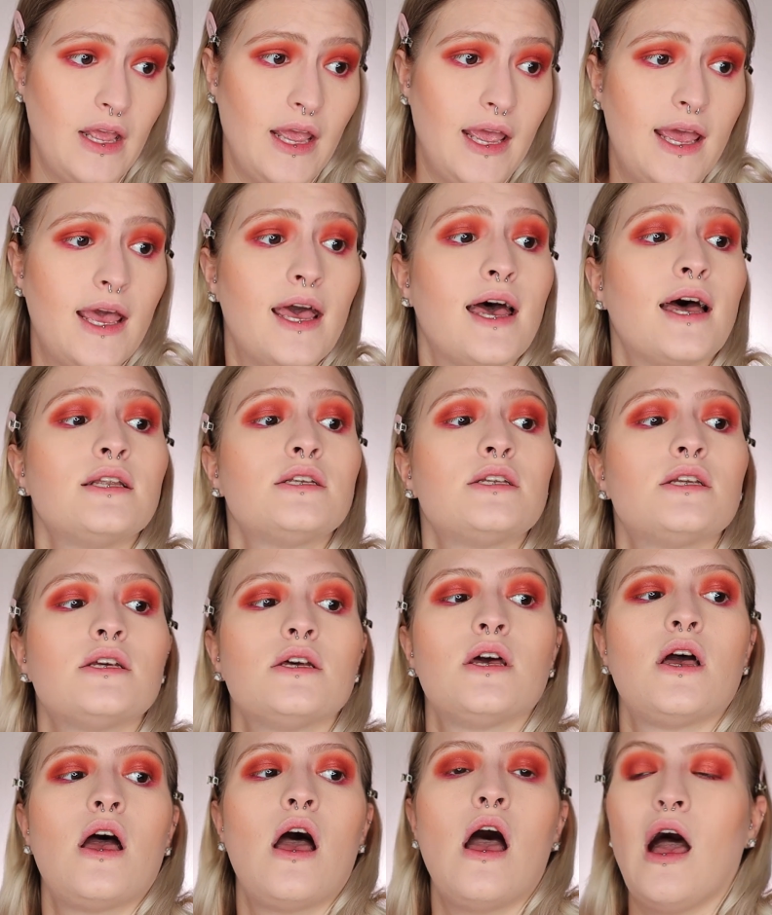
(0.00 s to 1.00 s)
and
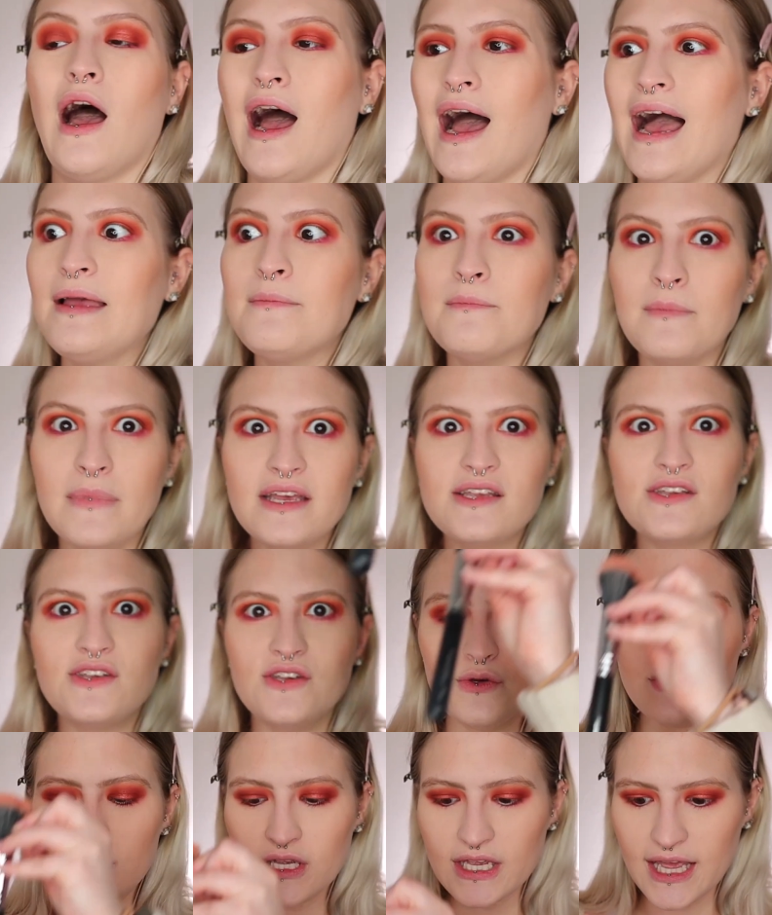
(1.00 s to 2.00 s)
I miss
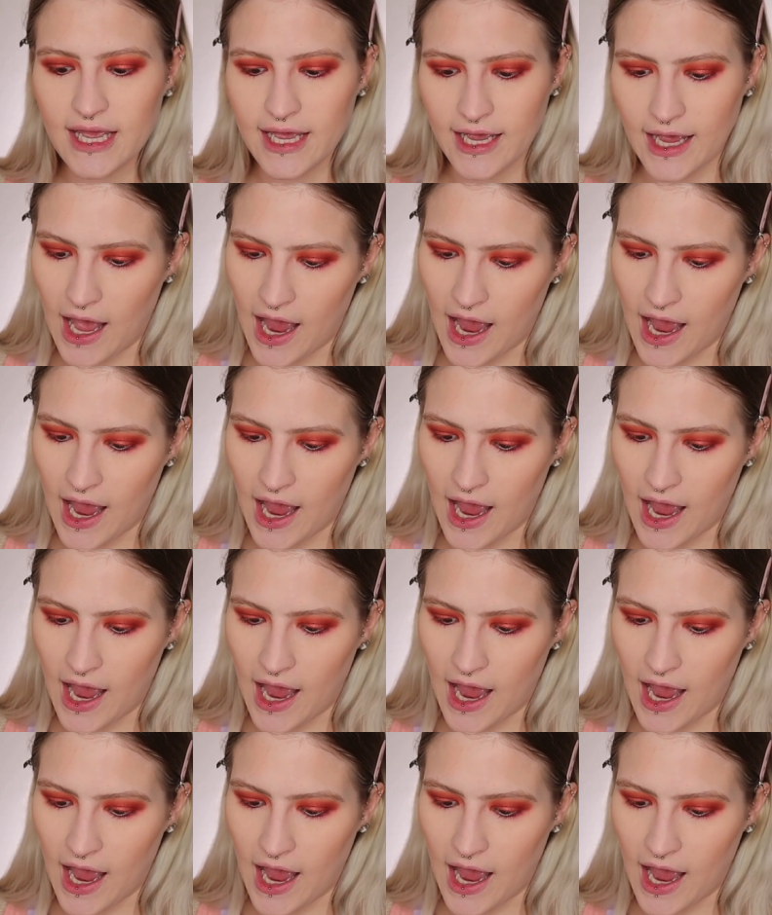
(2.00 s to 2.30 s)
using it.